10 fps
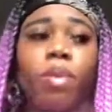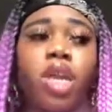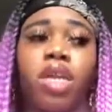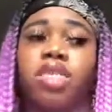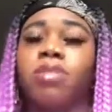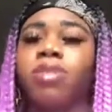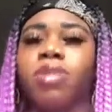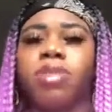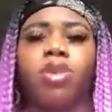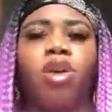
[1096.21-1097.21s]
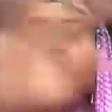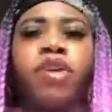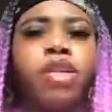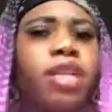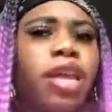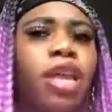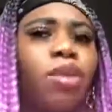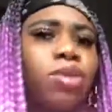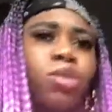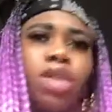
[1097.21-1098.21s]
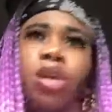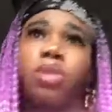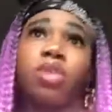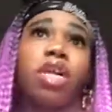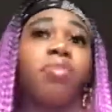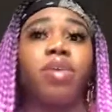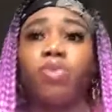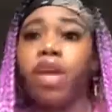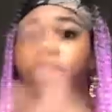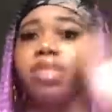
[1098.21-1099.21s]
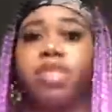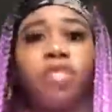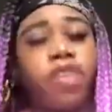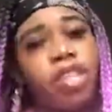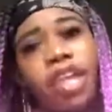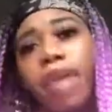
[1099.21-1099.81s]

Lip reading: Sometimes it's all fun and games. Sometimes it's like pep rallies and stuff like that,